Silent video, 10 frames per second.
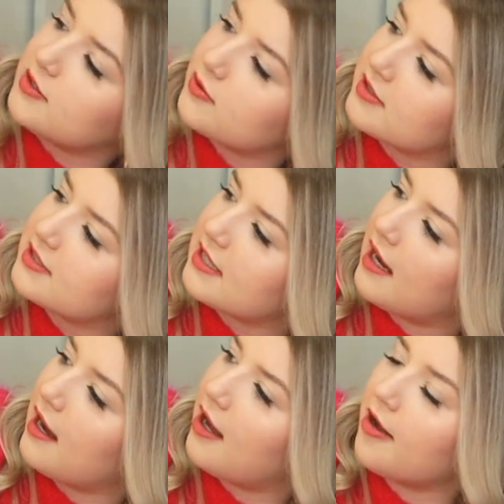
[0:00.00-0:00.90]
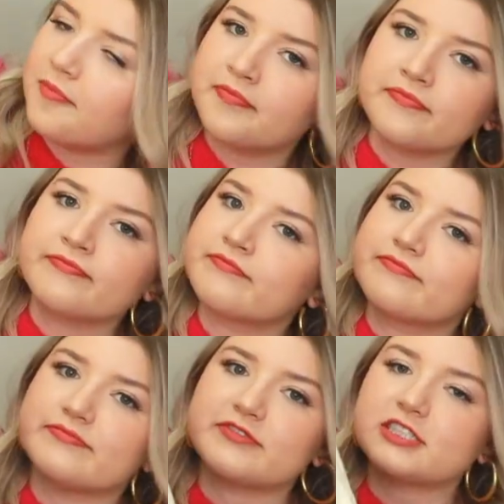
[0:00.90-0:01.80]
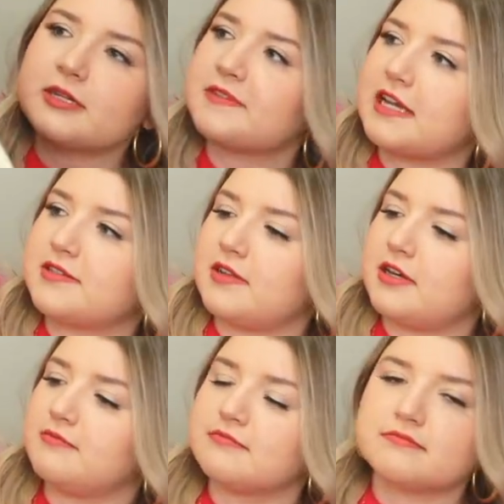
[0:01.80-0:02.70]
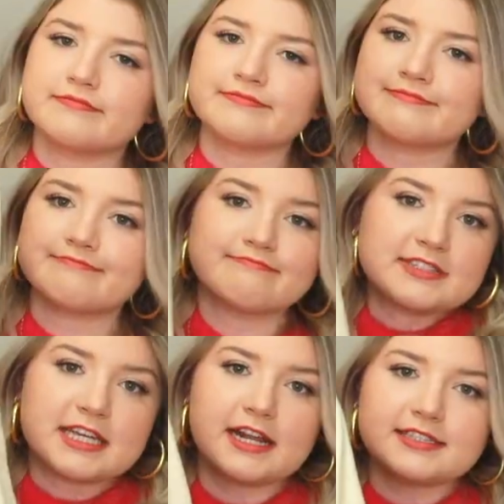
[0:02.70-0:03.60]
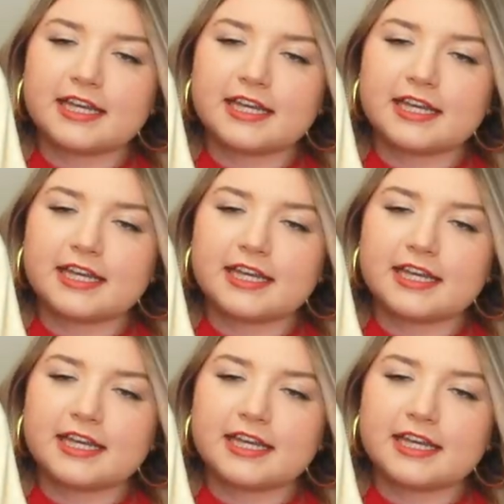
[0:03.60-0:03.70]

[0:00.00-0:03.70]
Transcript: tour style. I'm just obsessed with it. ten out of